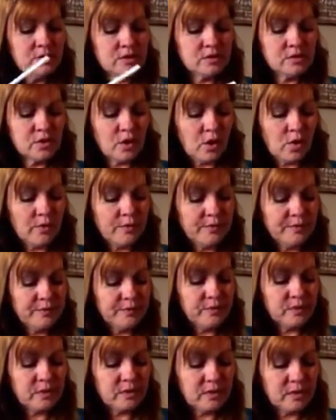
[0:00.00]
So
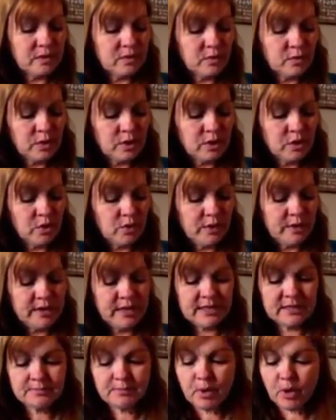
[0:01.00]
we're gluing
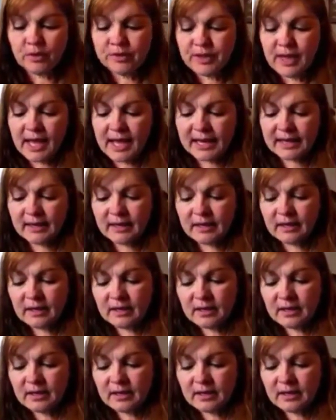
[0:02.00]
these both on.